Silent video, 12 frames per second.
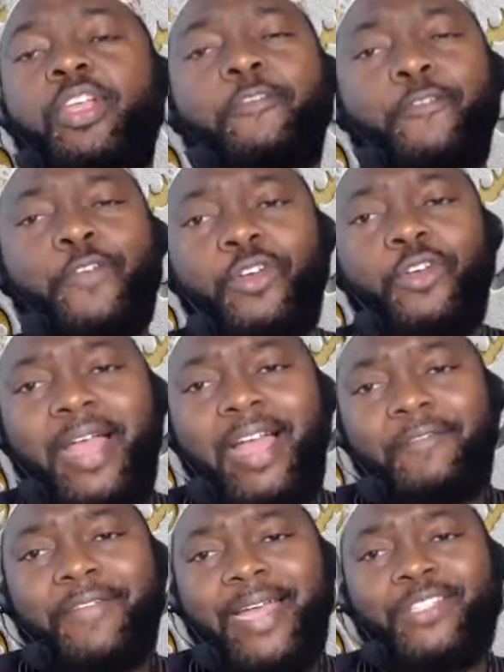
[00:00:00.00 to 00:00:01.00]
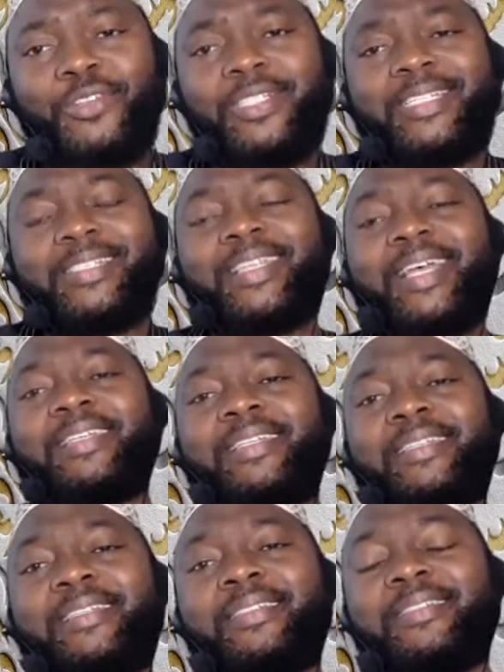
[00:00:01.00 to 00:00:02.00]
If we don't have that
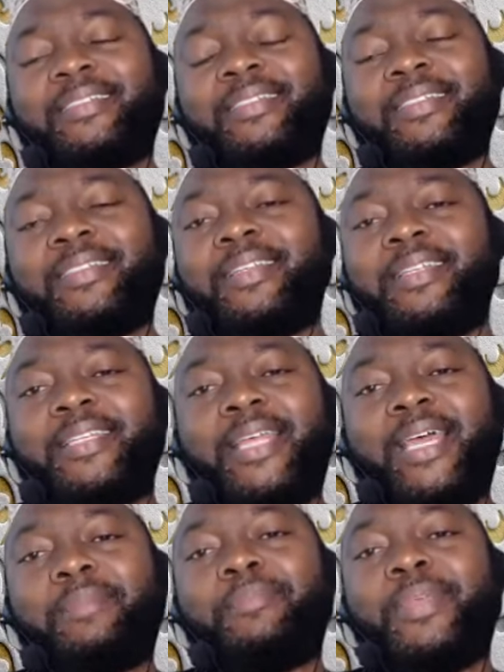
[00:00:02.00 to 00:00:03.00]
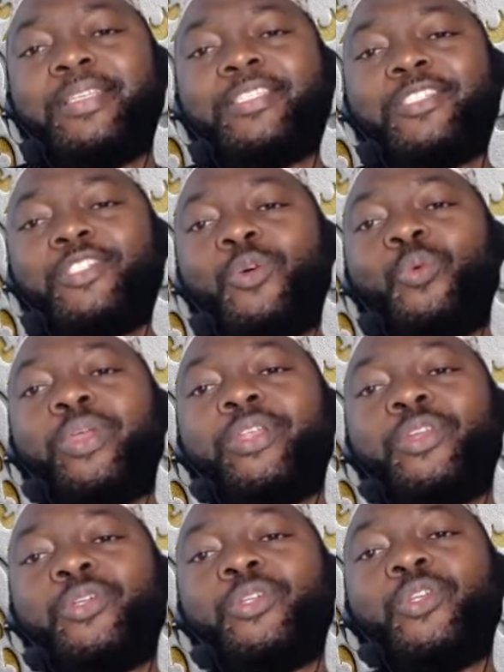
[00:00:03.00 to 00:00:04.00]
understanding, that means, you know, we
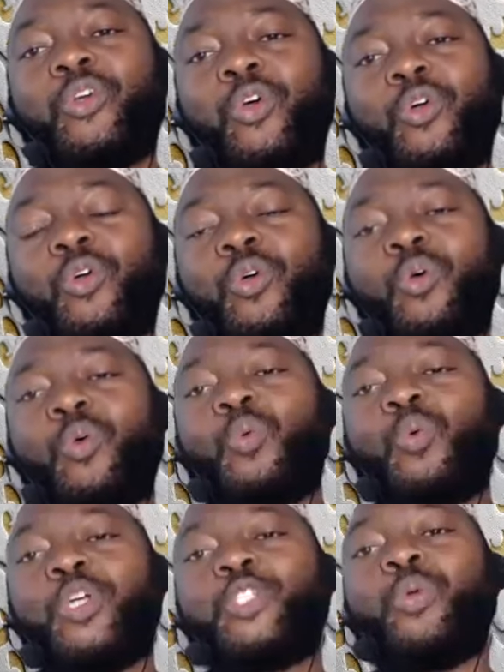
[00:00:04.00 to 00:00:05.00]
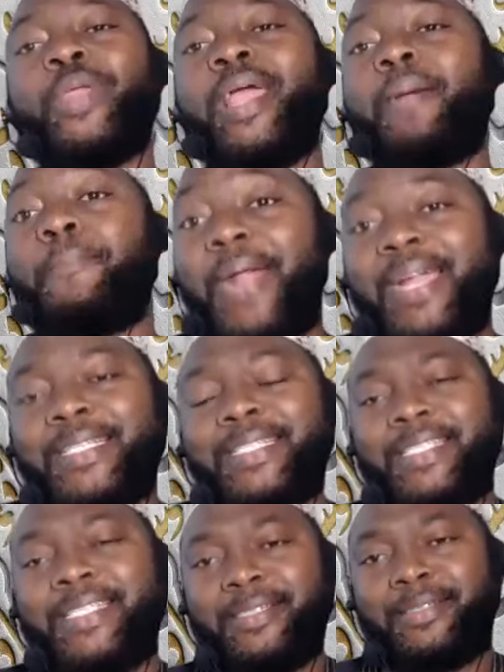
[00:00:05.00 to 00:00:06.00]
don't know what we are
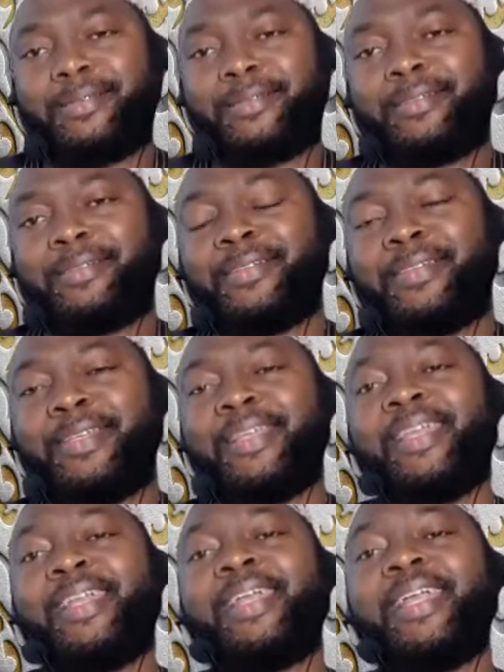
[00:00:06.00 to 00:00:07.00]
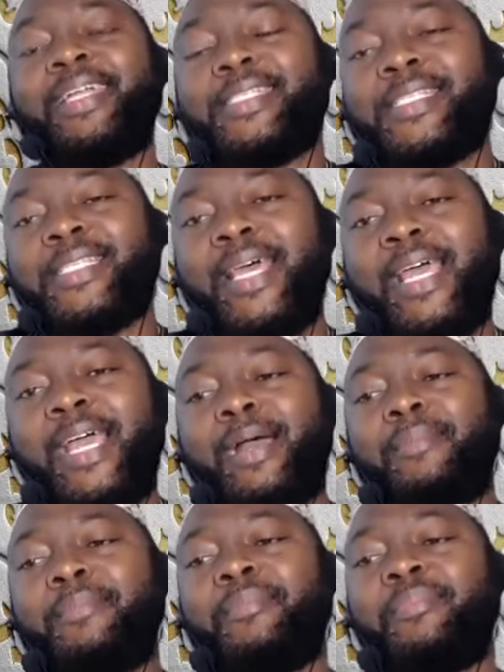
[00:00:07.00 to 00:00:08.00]
practicing.
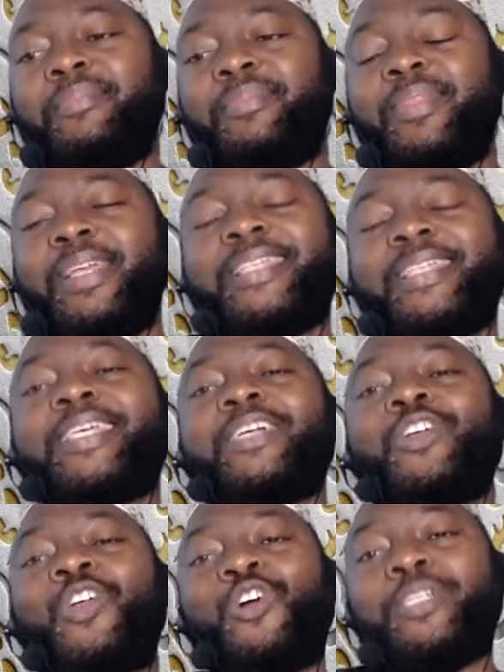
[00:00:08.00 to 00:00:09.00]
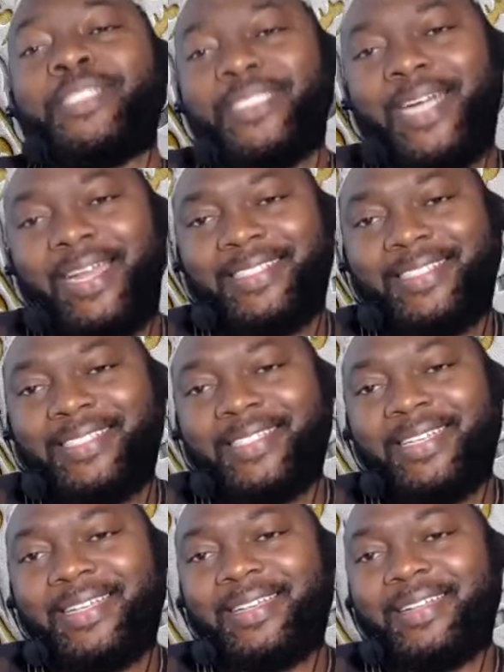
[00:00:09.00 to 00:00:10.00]
Islam is a contract.
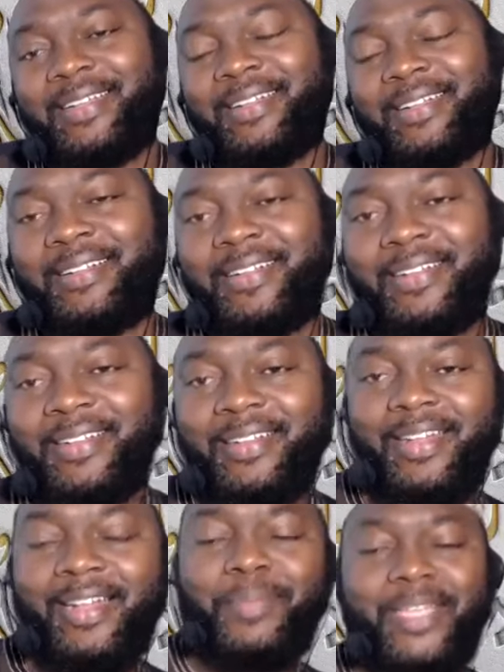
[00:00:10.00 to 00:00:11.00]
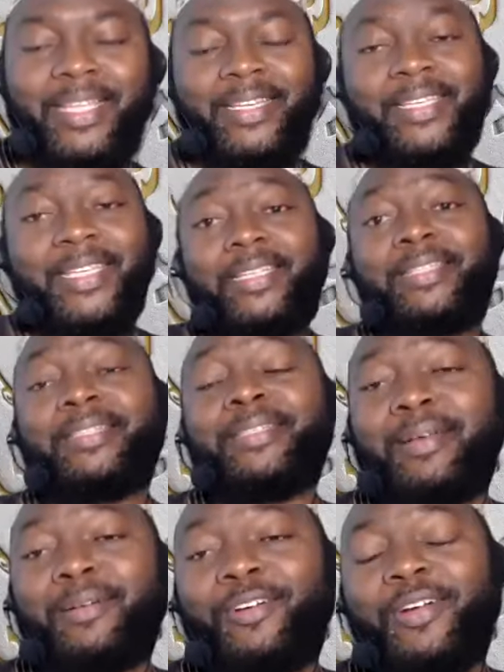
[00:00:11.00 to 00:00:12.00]
I mean, indeed,
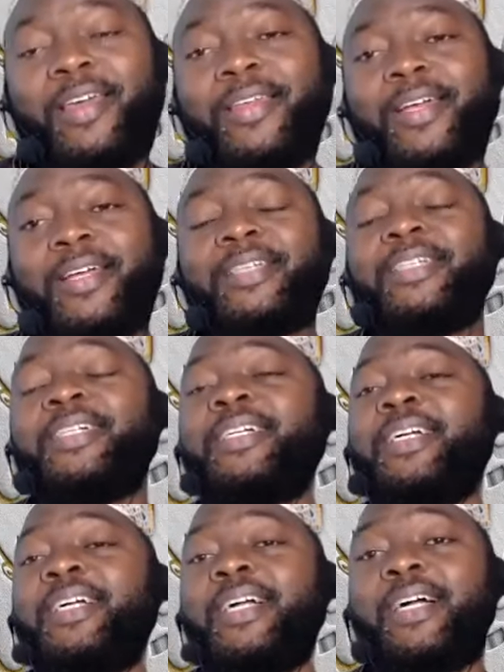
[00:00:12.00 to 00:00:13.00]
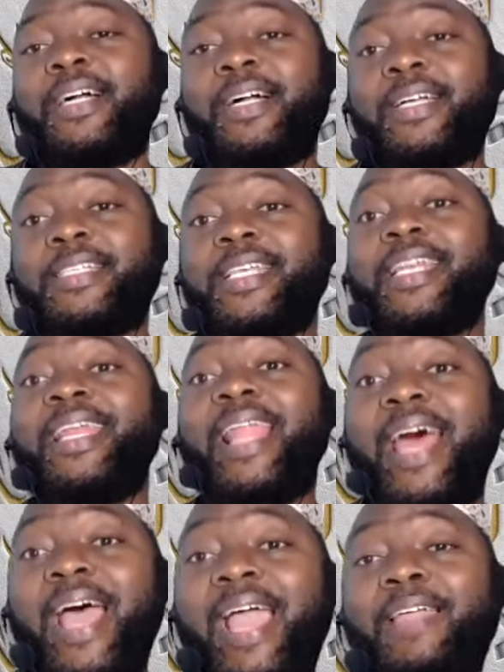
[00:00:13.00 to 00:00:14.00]
or rather, it's a
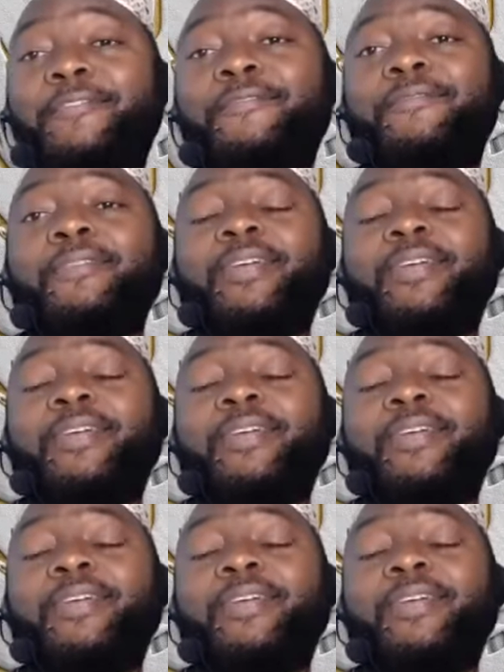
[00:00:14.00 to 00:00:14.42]
lifetime